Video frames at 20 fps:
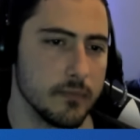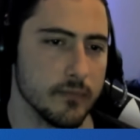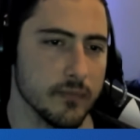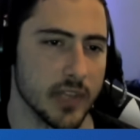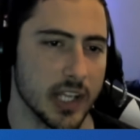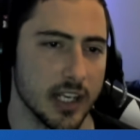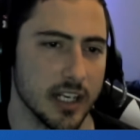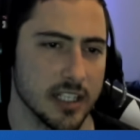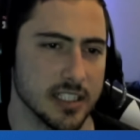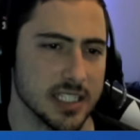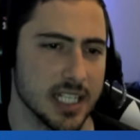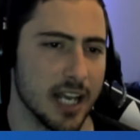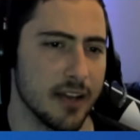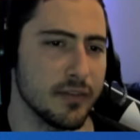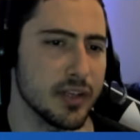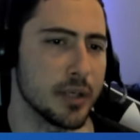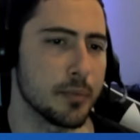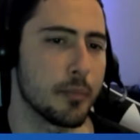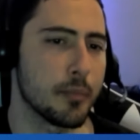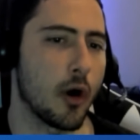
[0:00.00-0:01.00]
He doesn't have
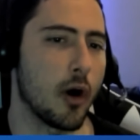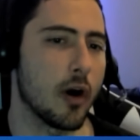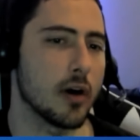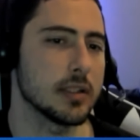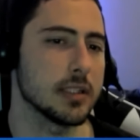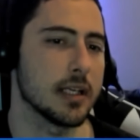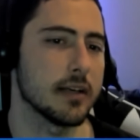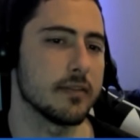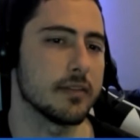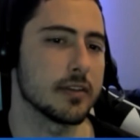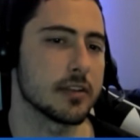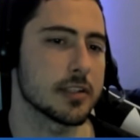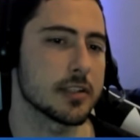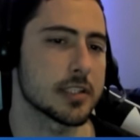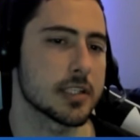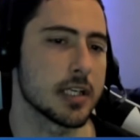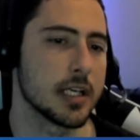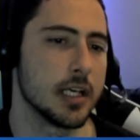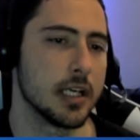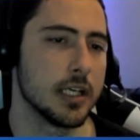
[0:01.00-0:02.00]
any pawn levers
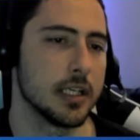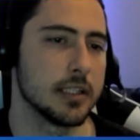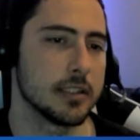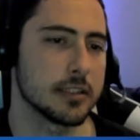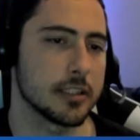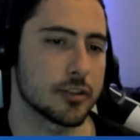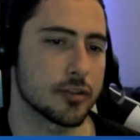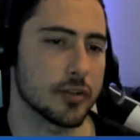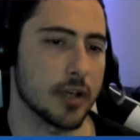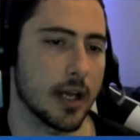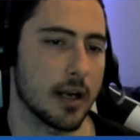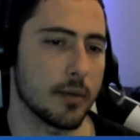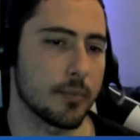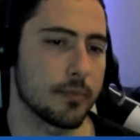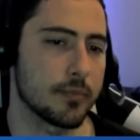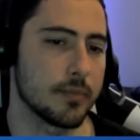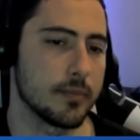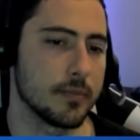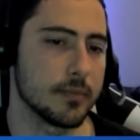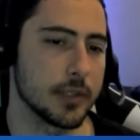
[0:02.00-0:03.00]
to try to,
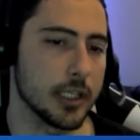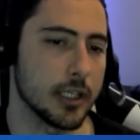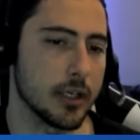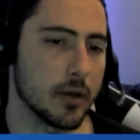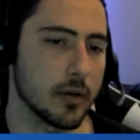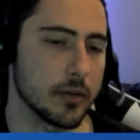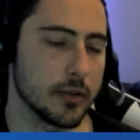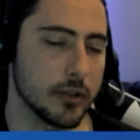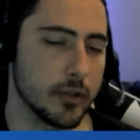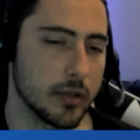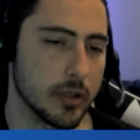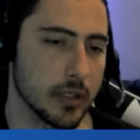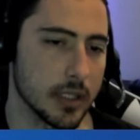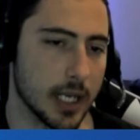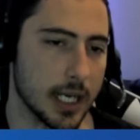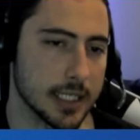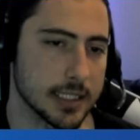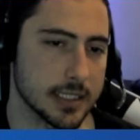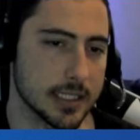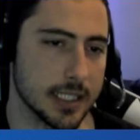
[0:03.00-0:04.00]

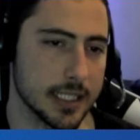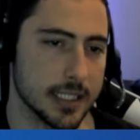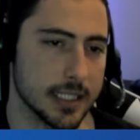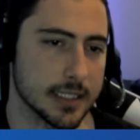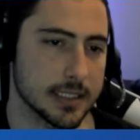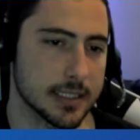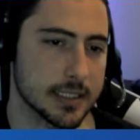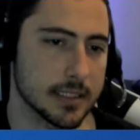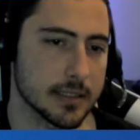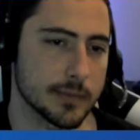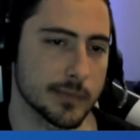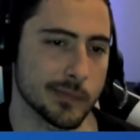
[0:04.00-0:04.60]
utilize this.